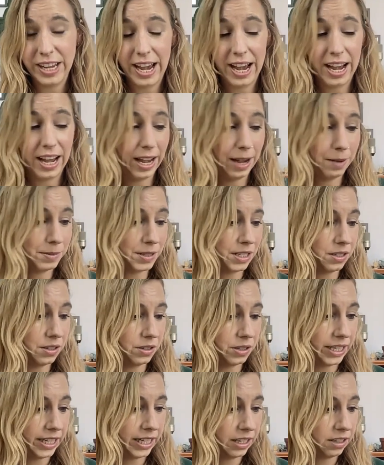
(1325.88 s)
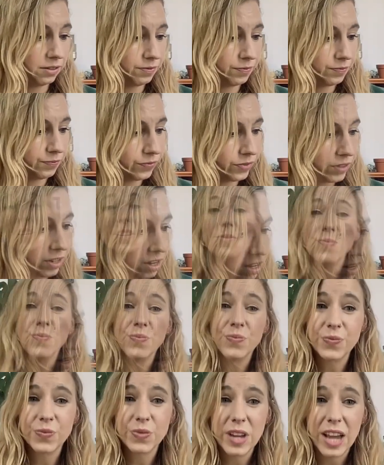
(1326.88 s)
Yeah, absolutely.
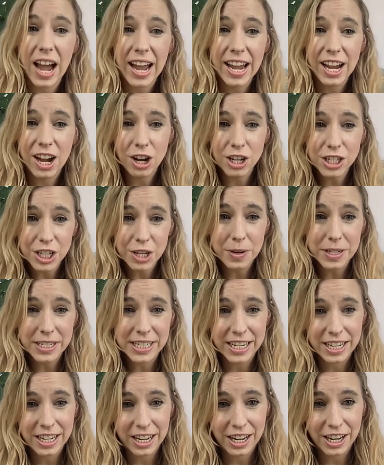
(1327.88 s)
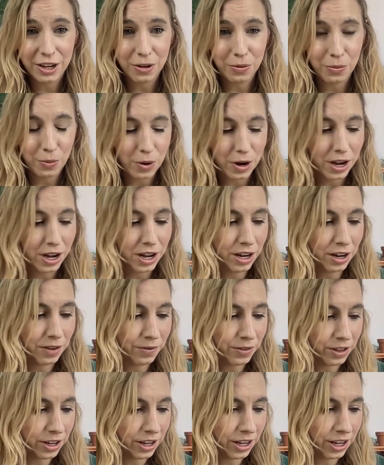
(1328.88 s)
I also attended one
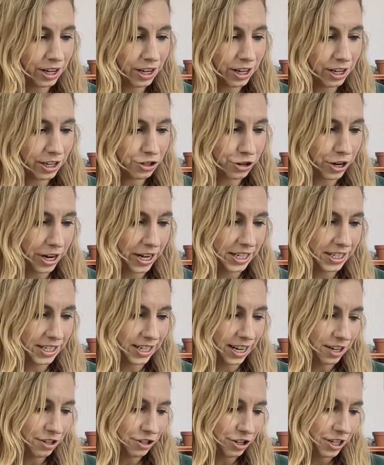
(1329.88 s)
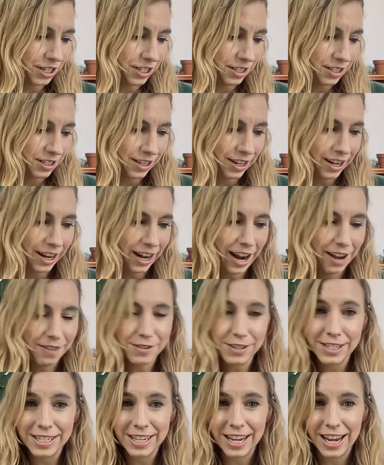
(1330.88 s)
of the training sessions, and I
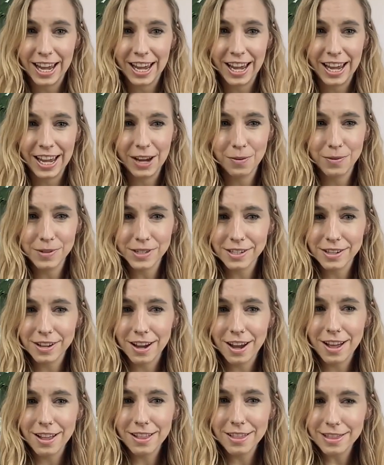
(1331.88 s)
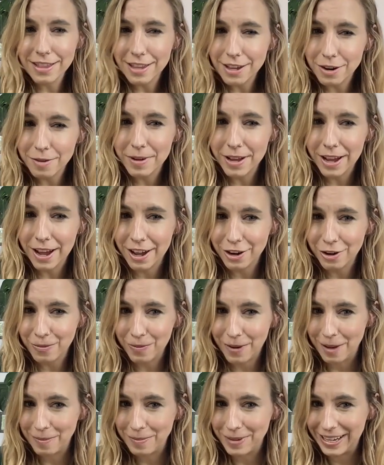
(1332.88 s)
have to say it was a little bit
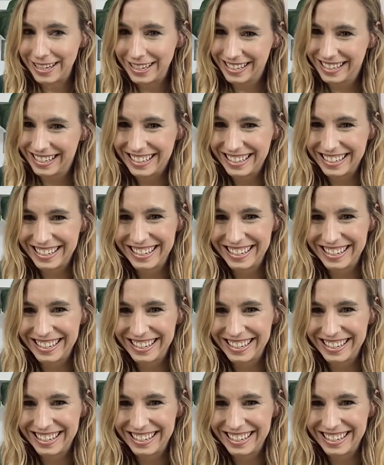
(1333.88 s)
underwhelming.